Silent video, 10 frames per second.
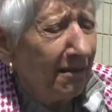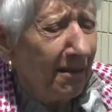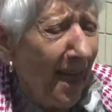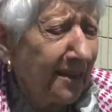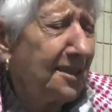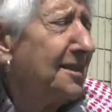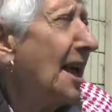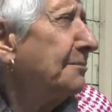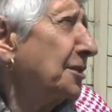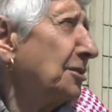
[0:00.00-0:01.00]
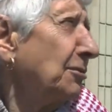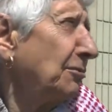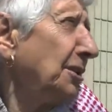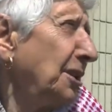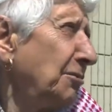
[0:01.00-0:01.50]
That is
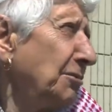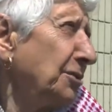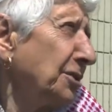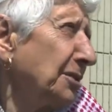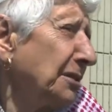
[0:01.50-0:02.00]
absolutely crucial,